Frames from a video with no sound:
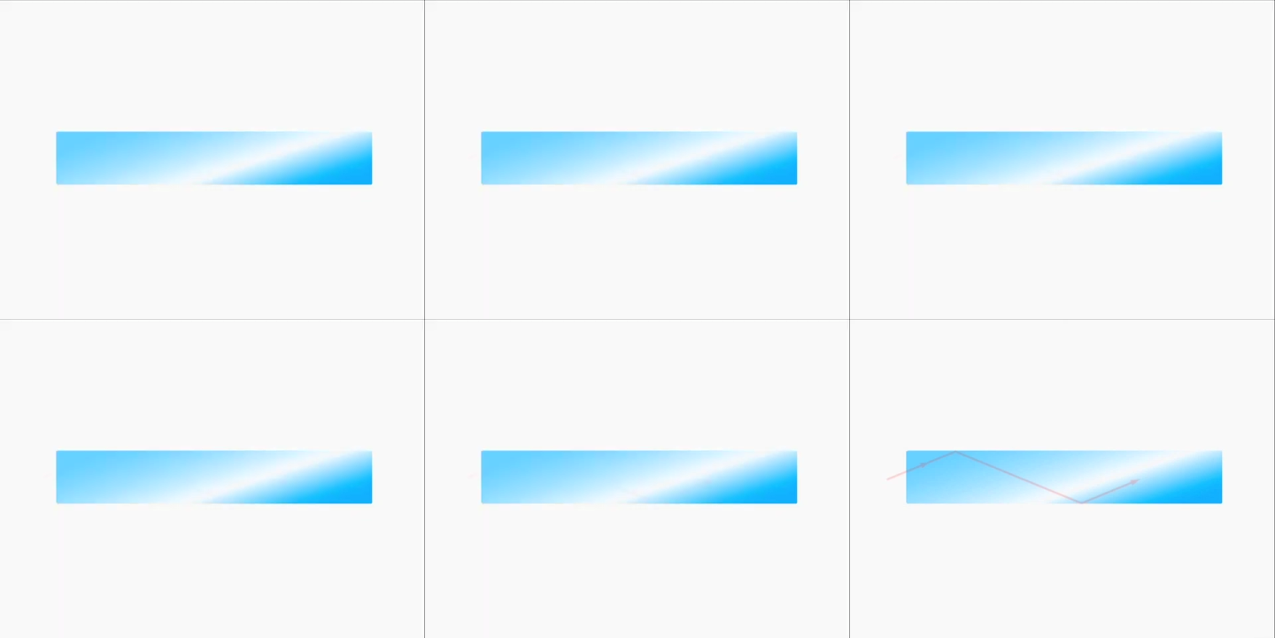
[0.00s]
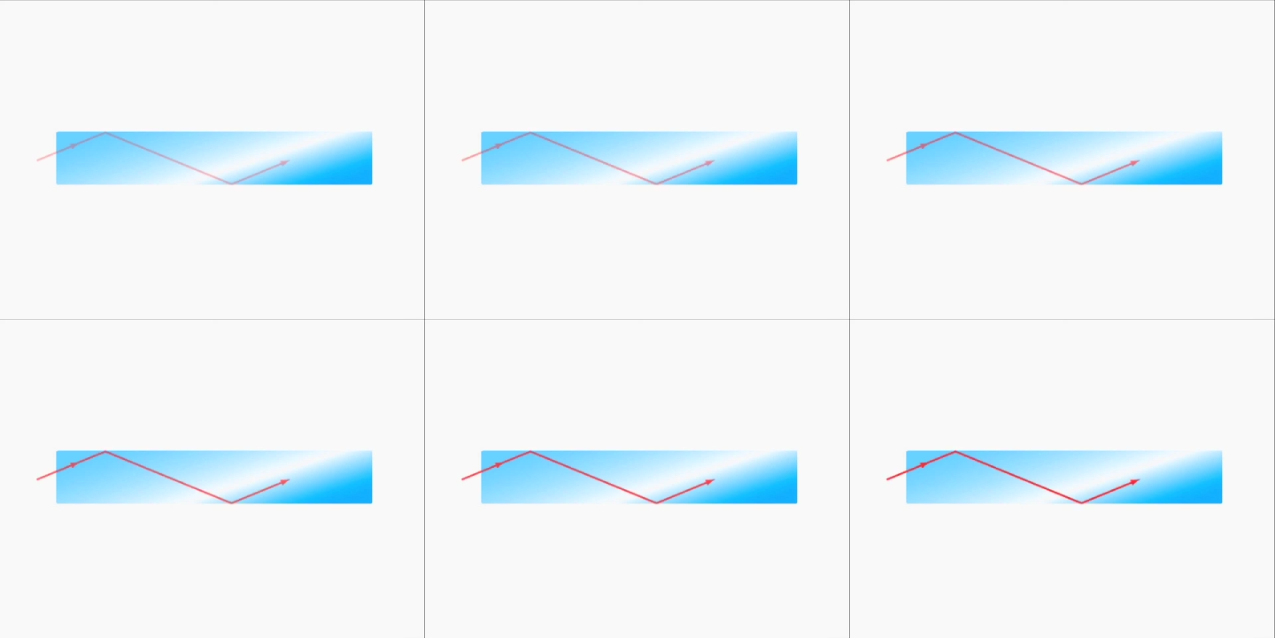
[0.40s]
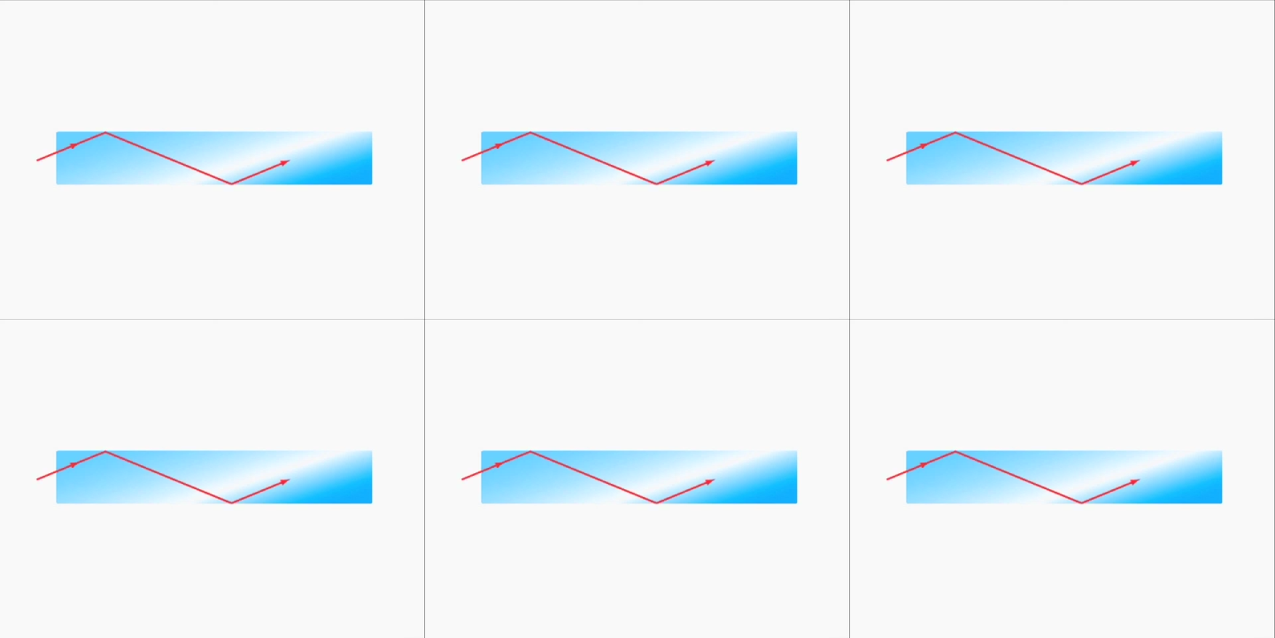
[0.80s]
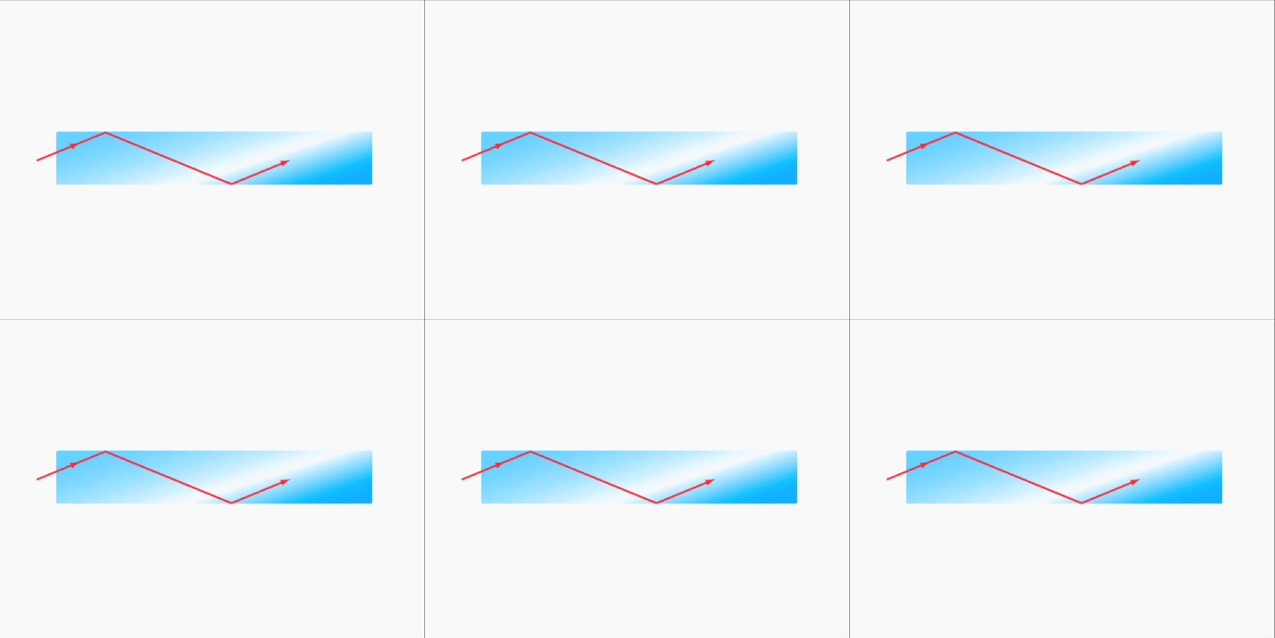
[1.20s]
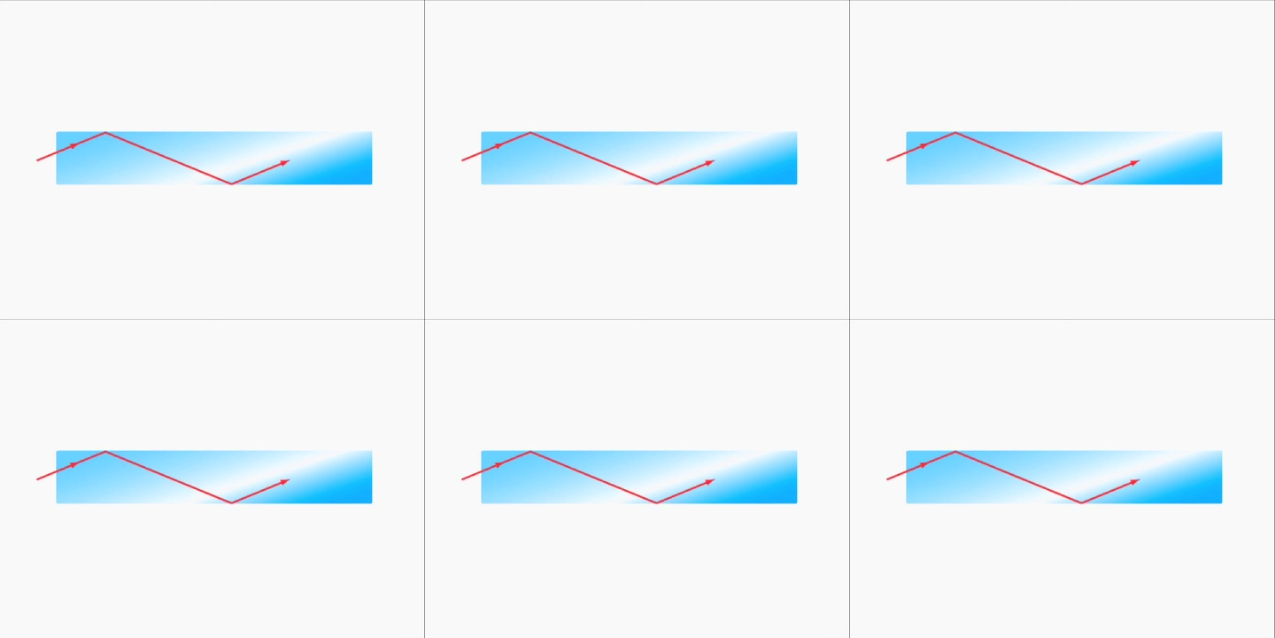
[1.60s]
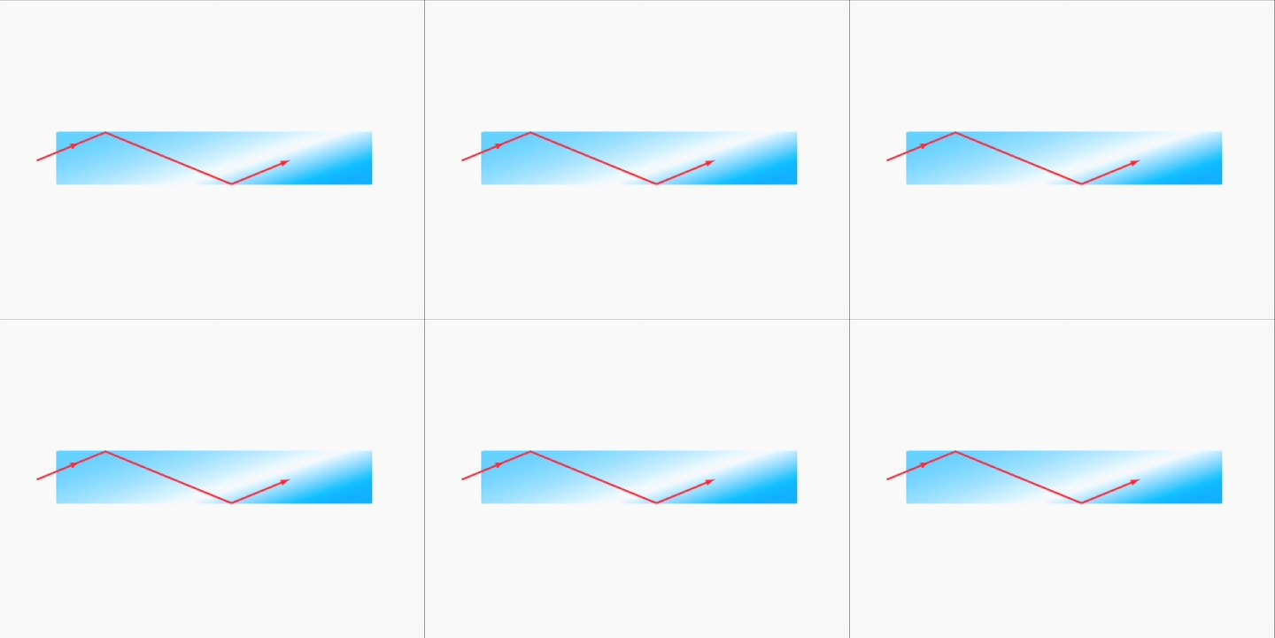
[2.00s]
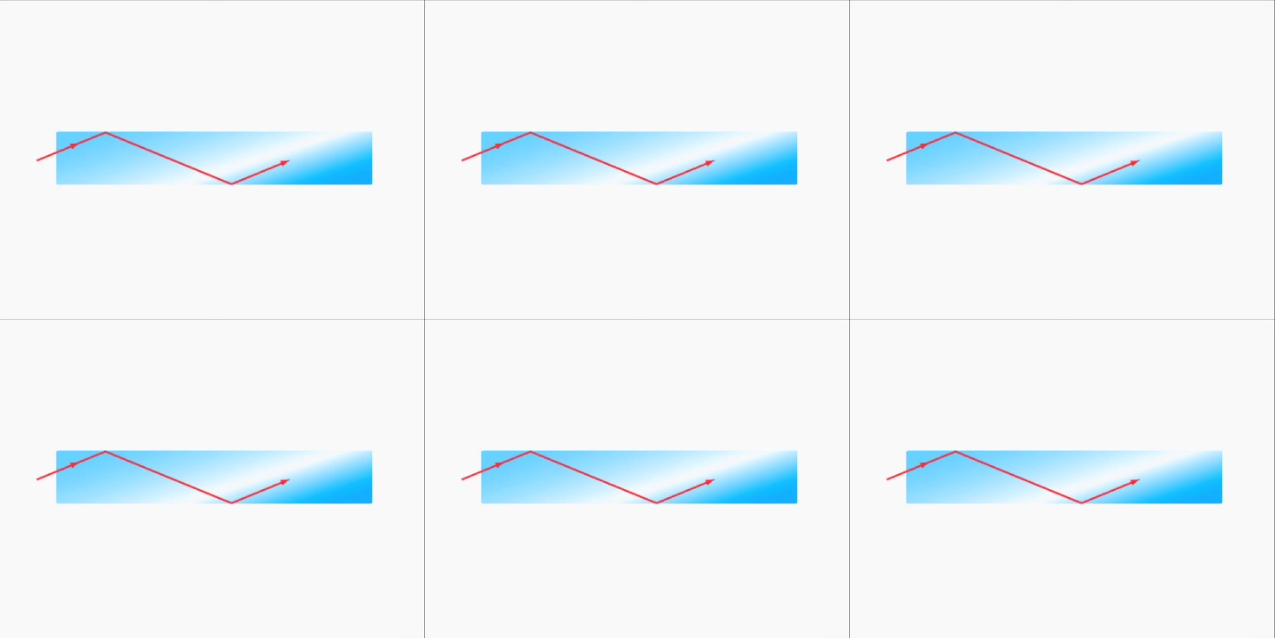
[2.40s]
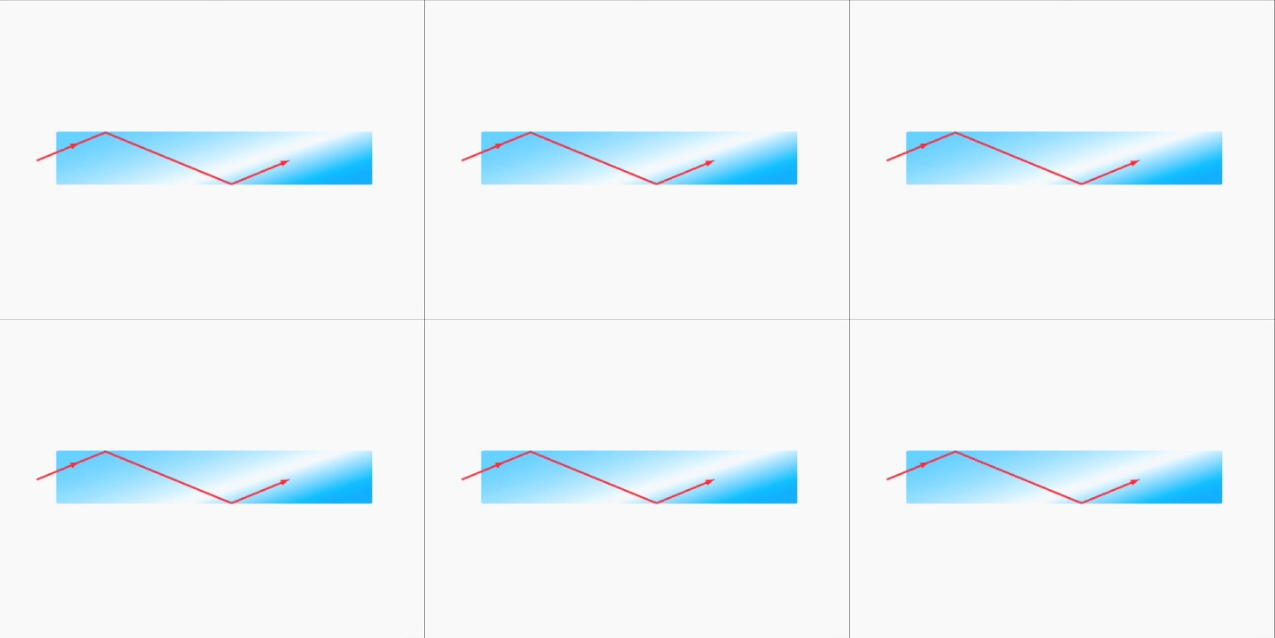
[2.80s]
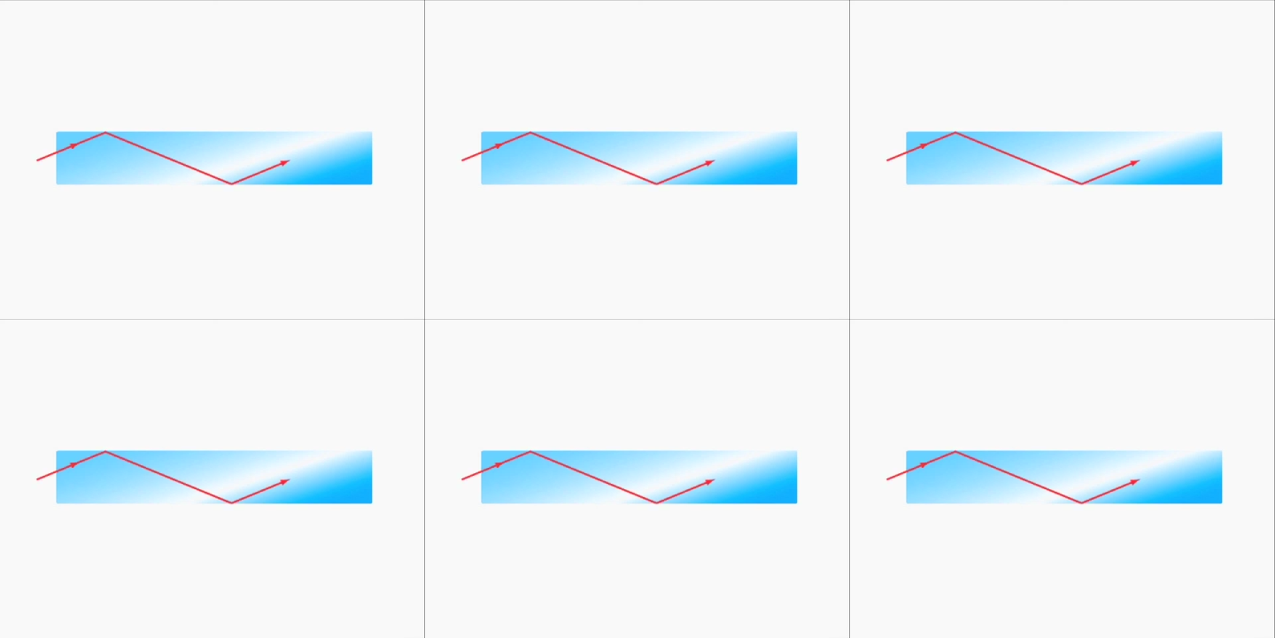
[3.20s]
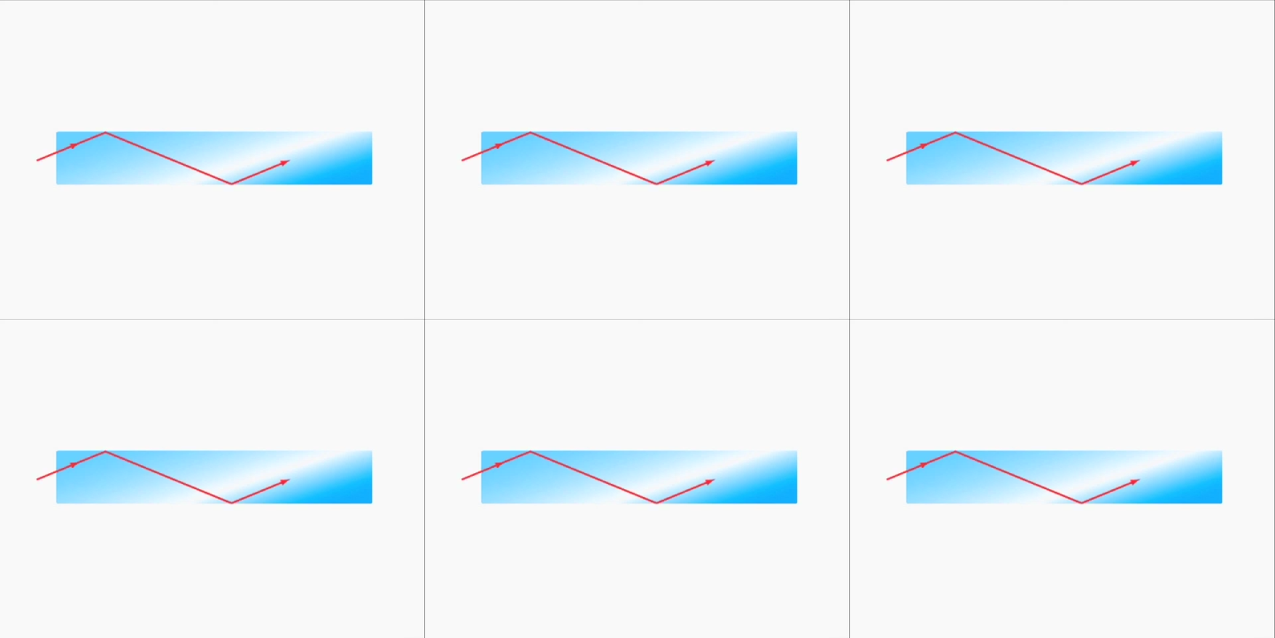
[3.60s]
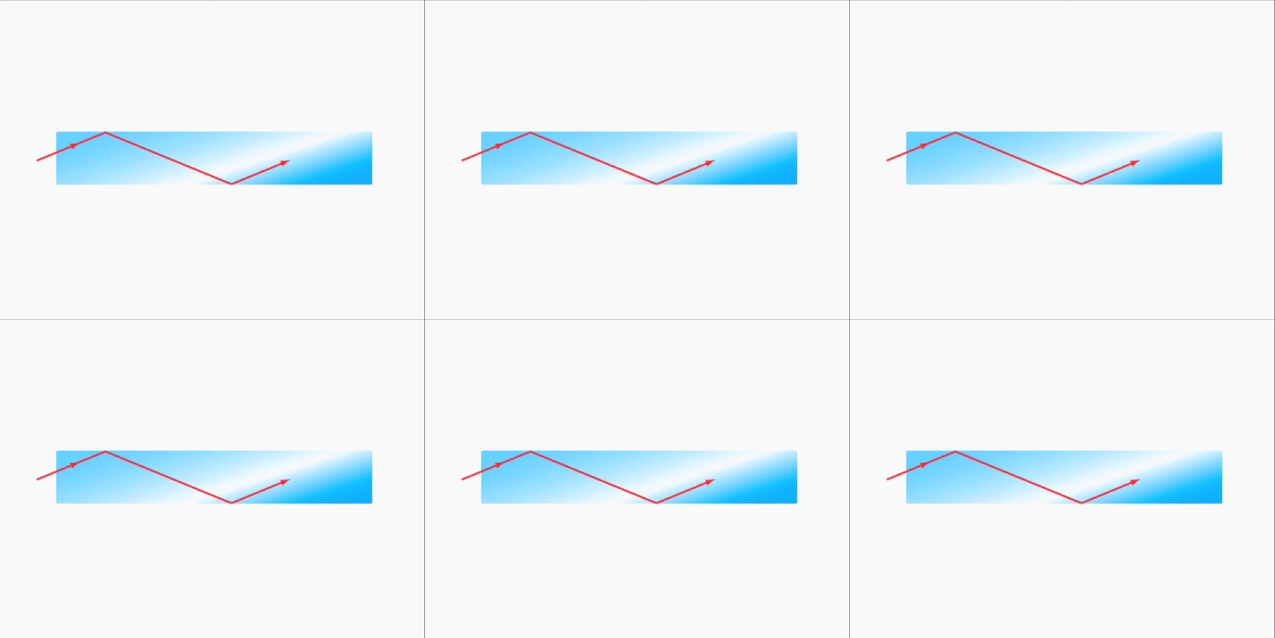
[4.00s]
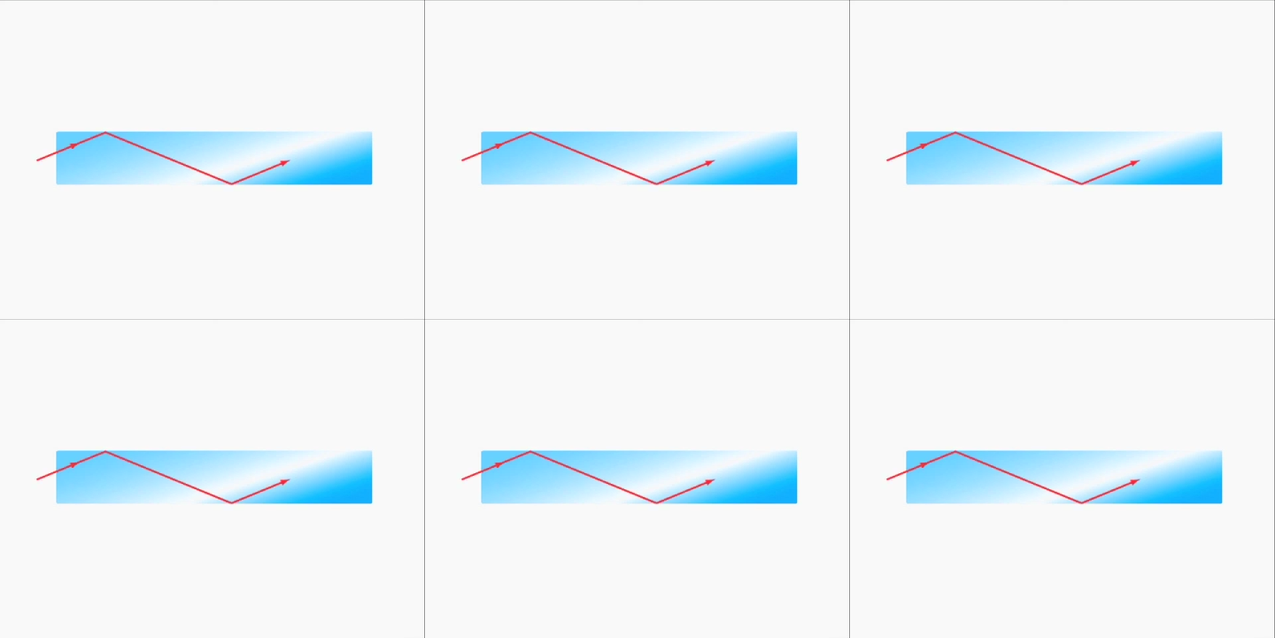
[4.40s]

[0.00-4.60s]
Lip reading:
Nobody's mouth can be seen.